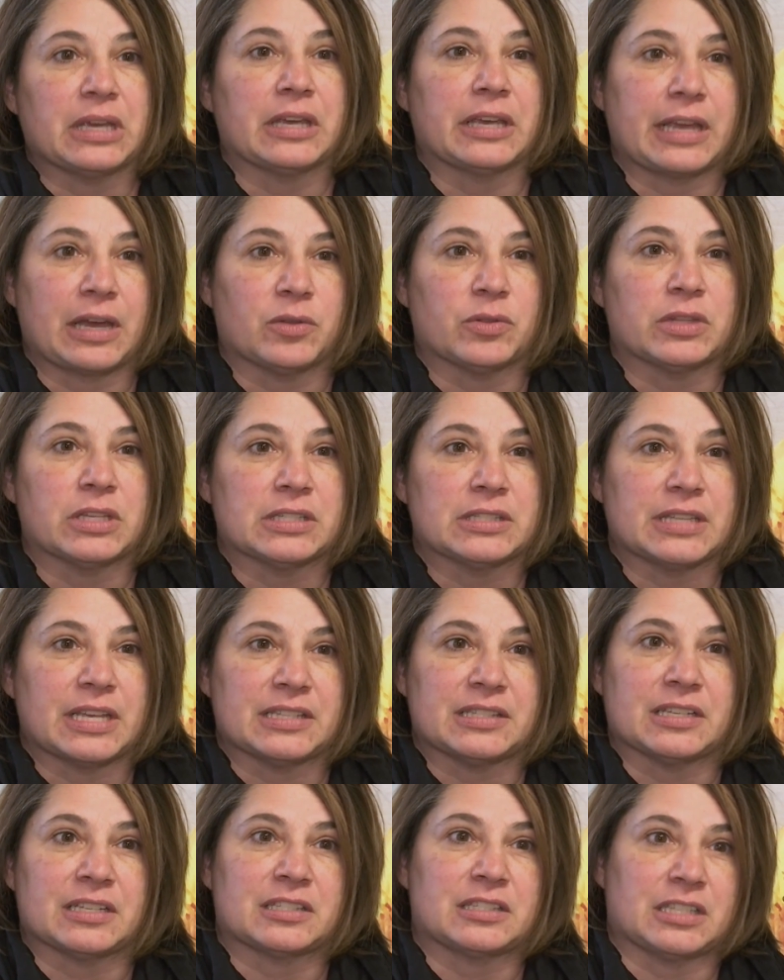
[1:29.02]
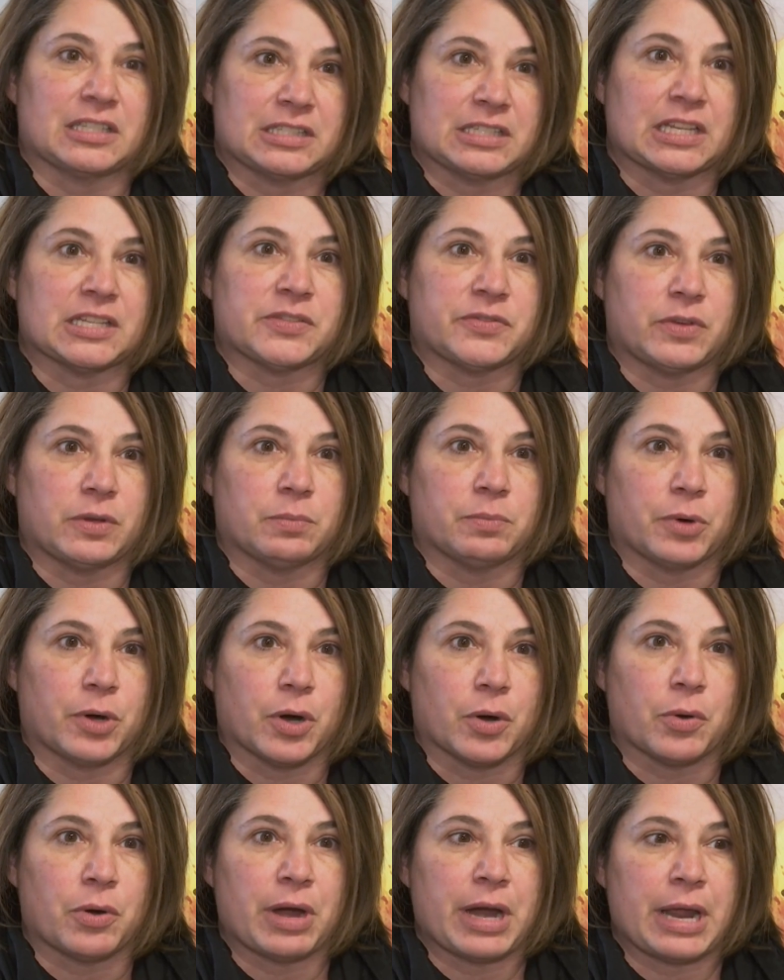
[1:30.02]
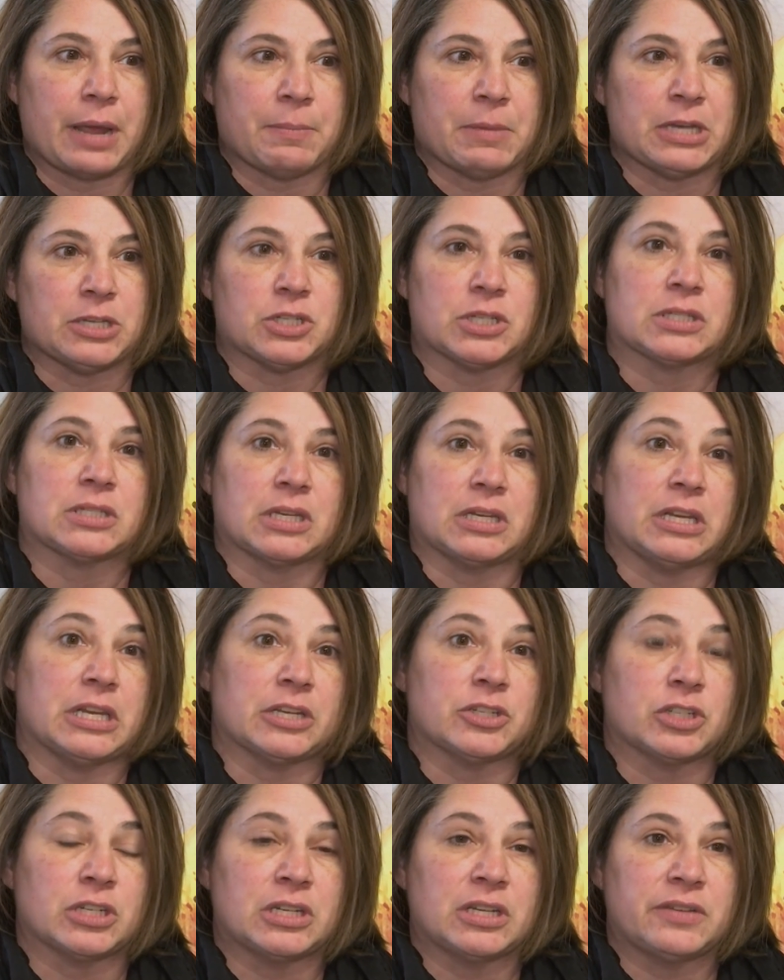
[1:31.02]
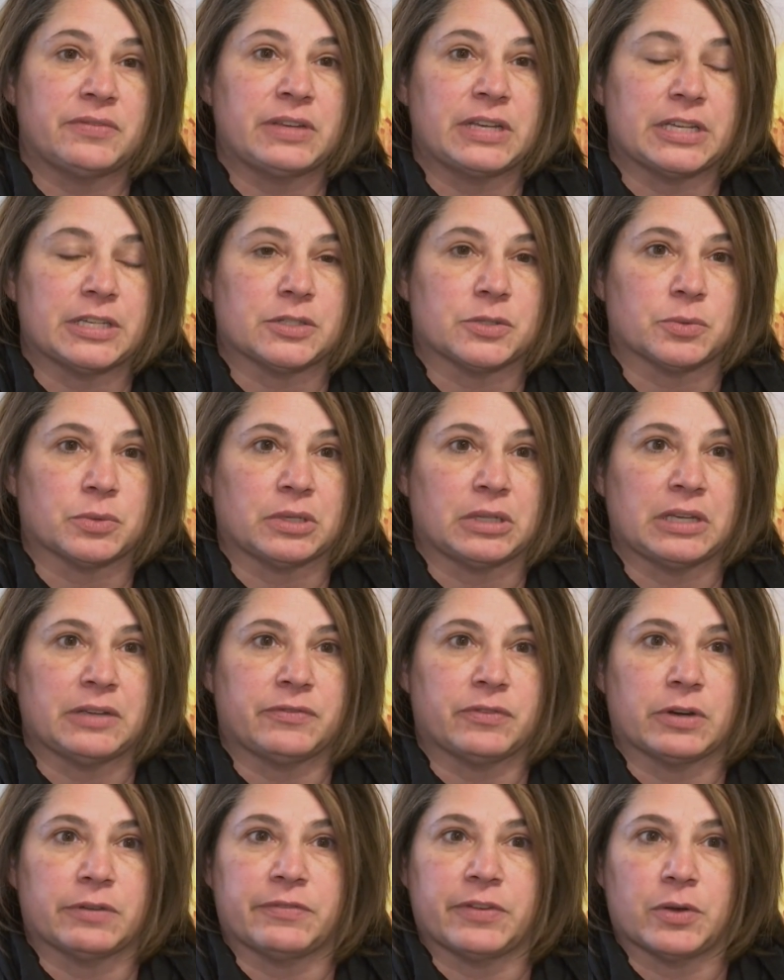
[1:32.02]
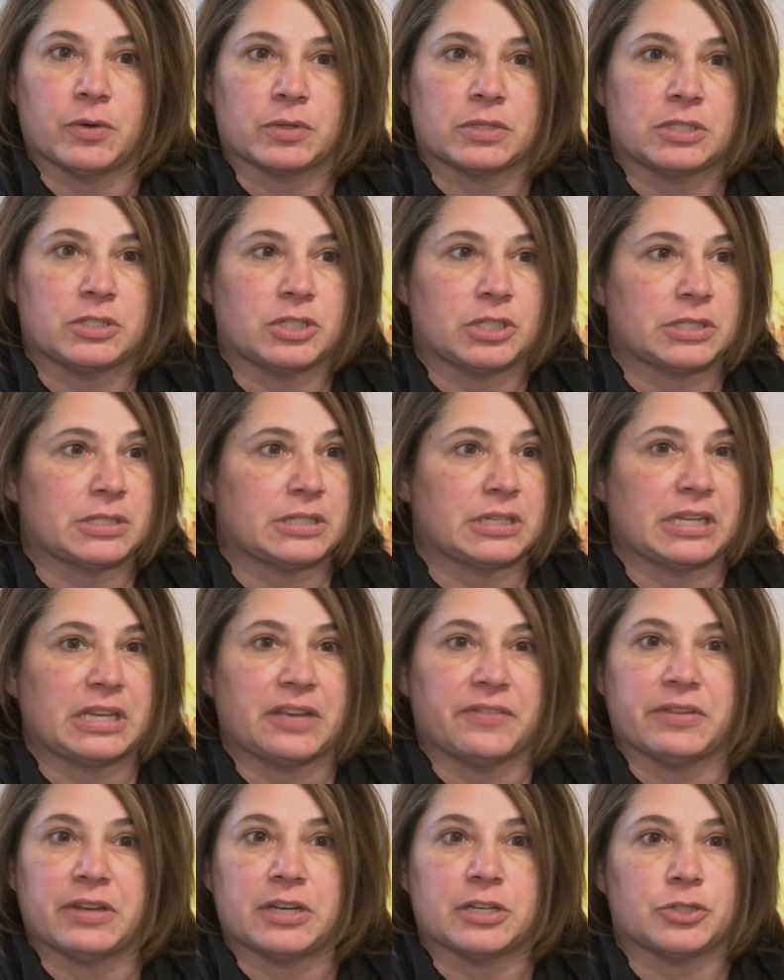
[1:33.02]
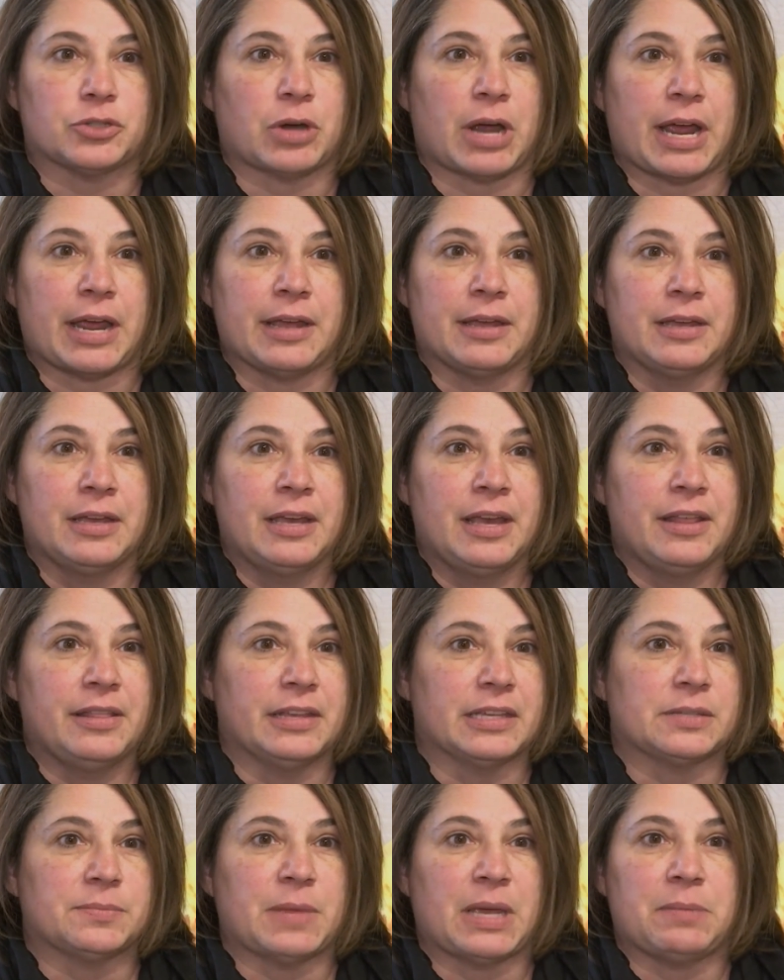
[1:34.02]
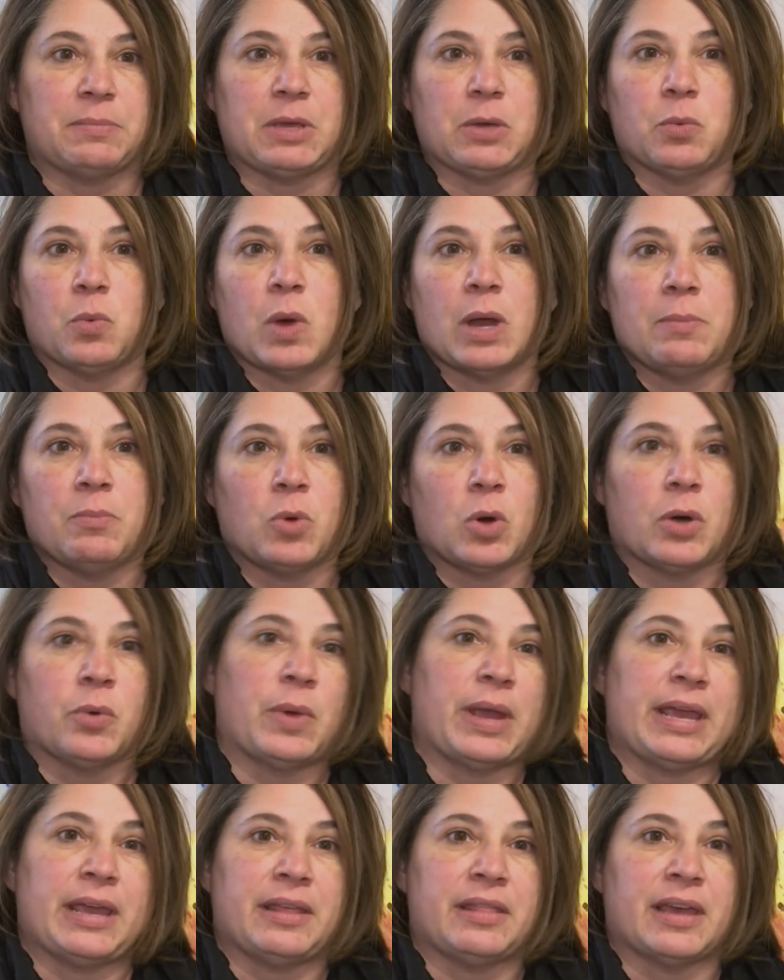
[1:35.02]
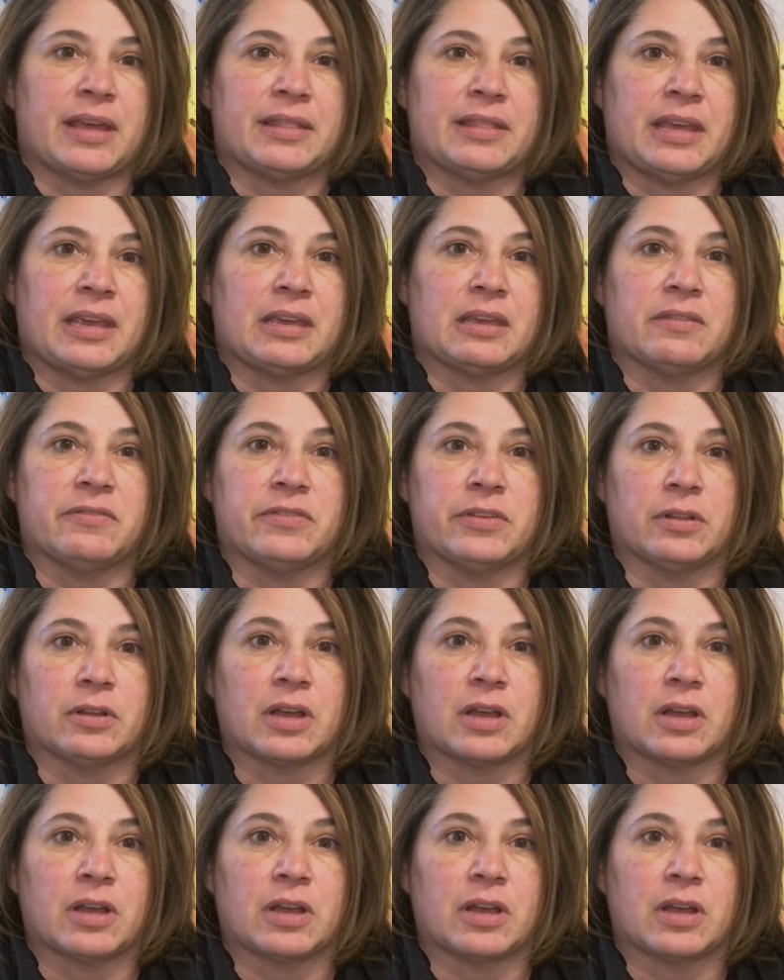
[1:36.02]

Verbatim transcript: can count this as a successful program and just initiative is really for folks just to give it a try. This might be one more way that they can feel